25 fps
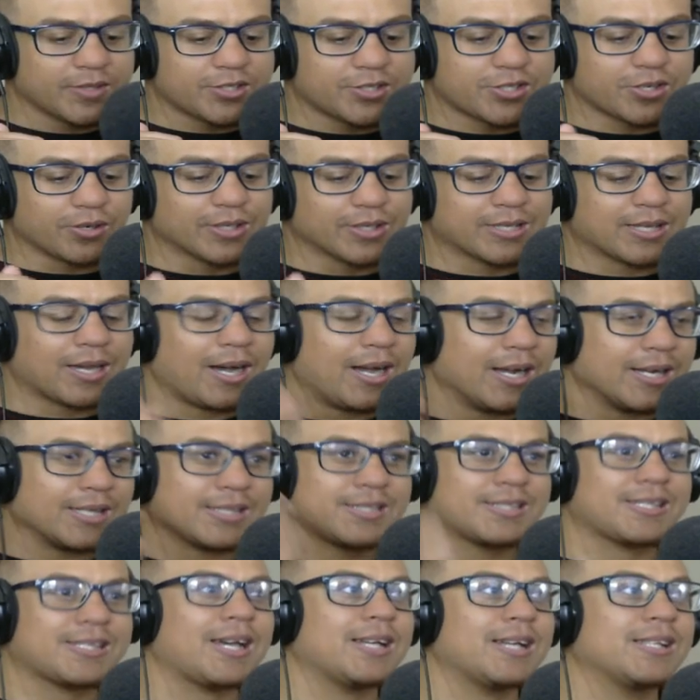so it kind
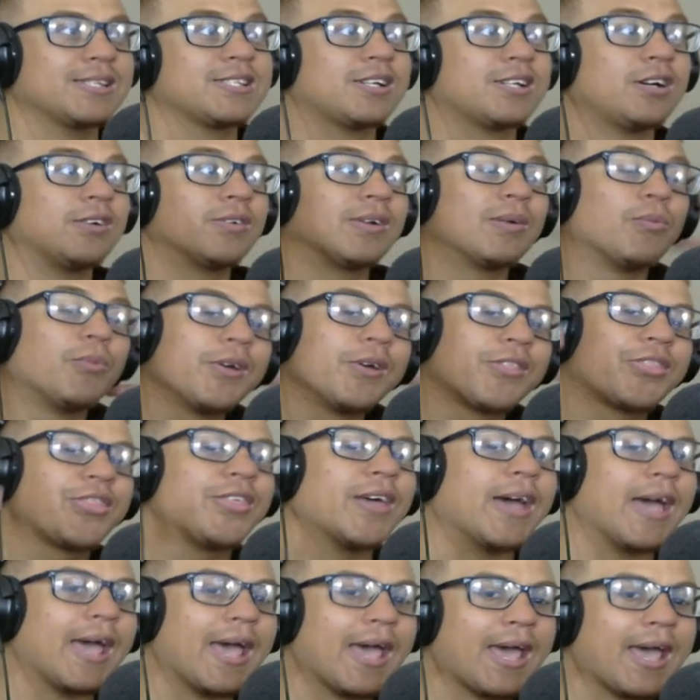of stands out with
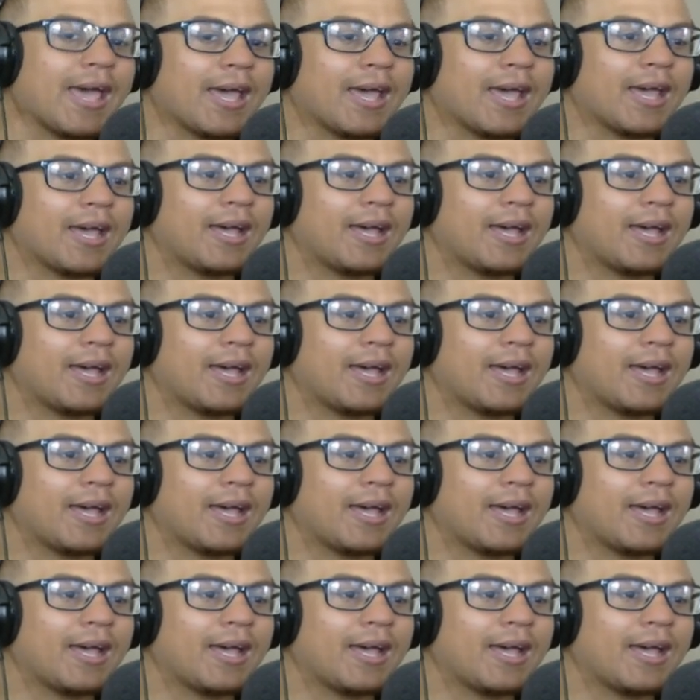the hair.